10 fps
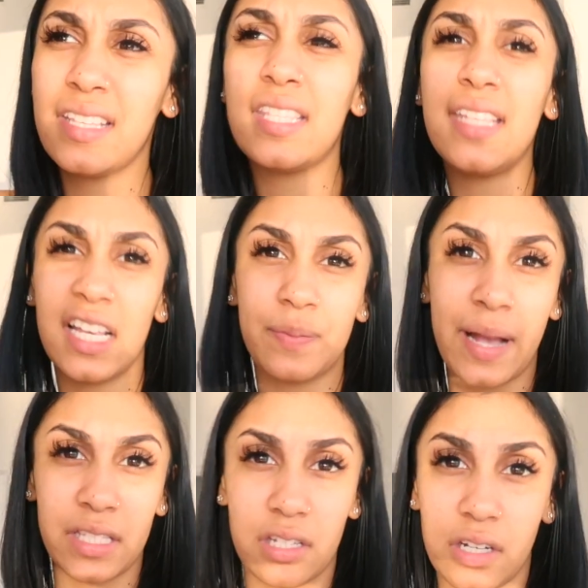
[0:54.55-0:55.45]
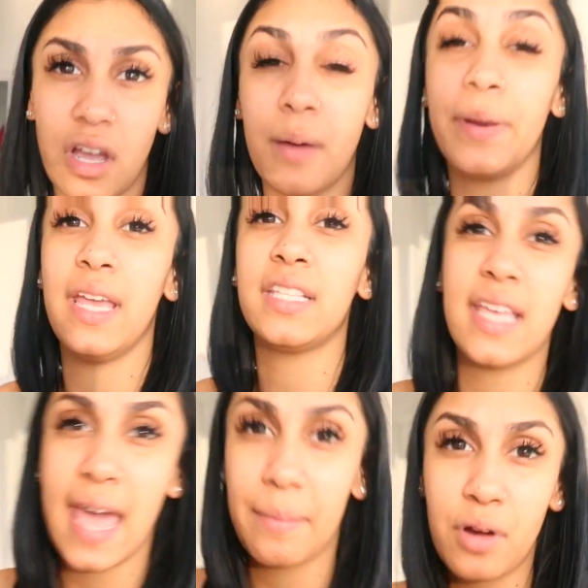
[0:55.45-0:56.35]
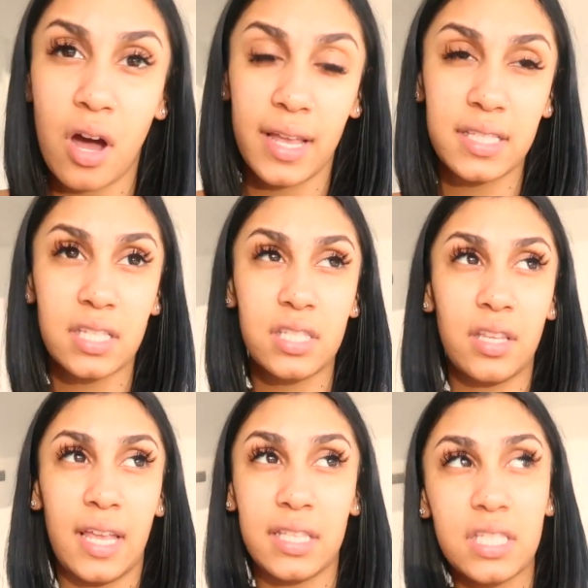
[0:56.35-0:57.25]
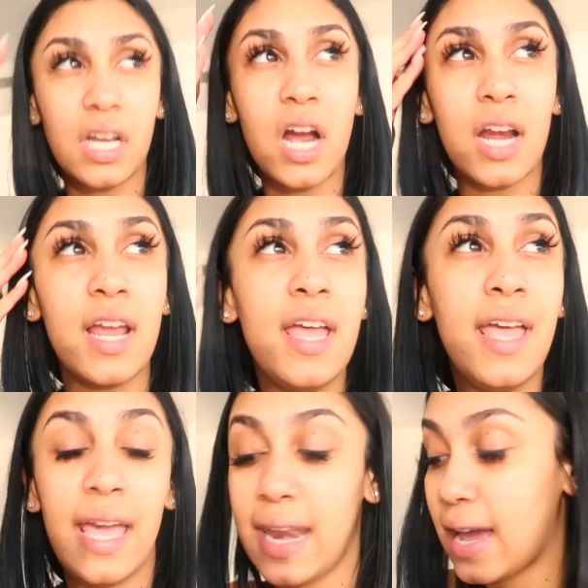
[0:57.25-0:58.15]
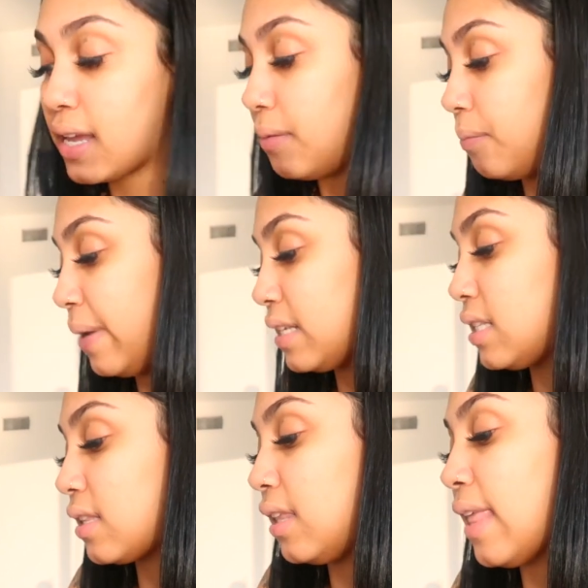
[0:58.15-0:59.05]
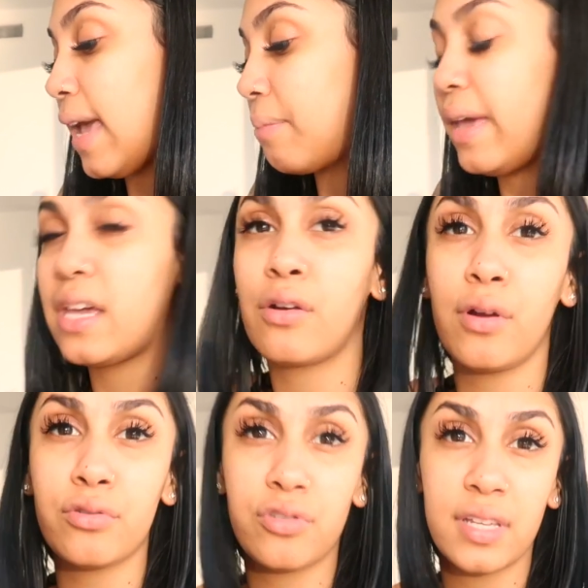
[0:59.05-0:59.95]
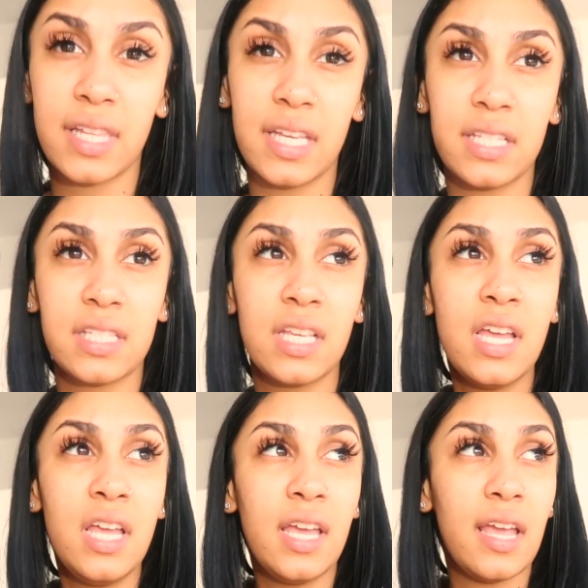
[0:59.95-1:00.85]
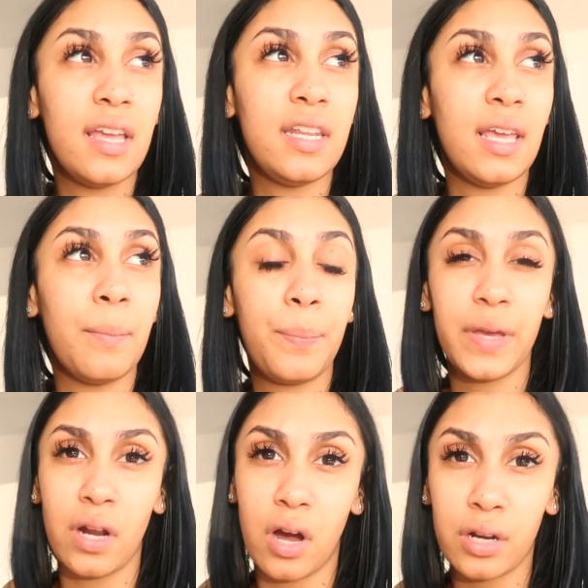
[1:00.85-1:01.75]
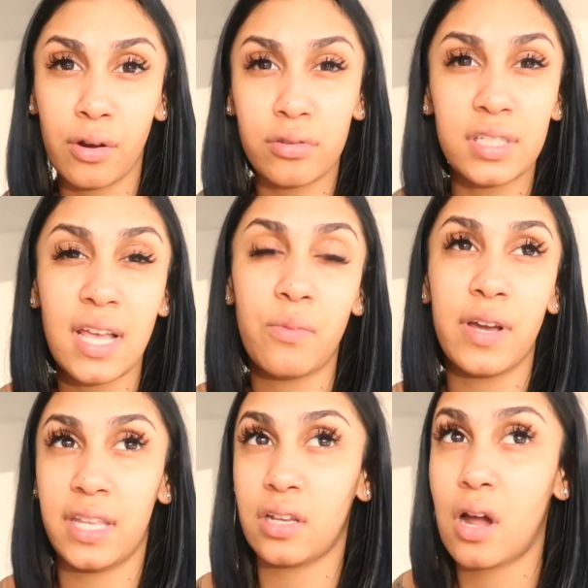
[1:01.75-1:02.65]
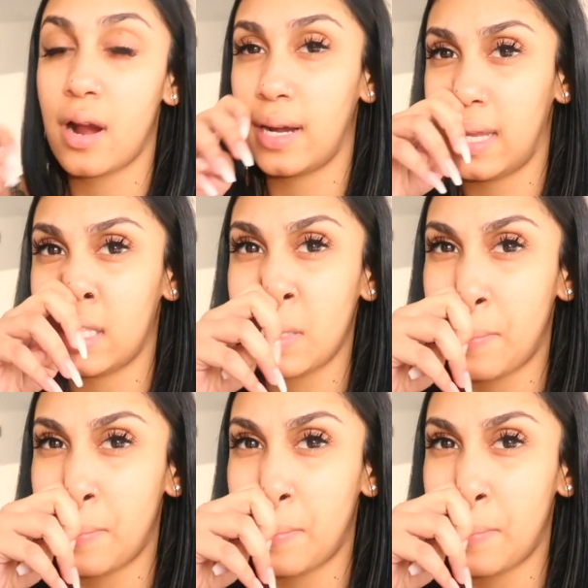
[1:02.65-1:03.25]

This is not sponsored, y'all, but it's an app called Insta Instacart, and I can basically like make a grocery list and then put all the groceries I want in a cart, and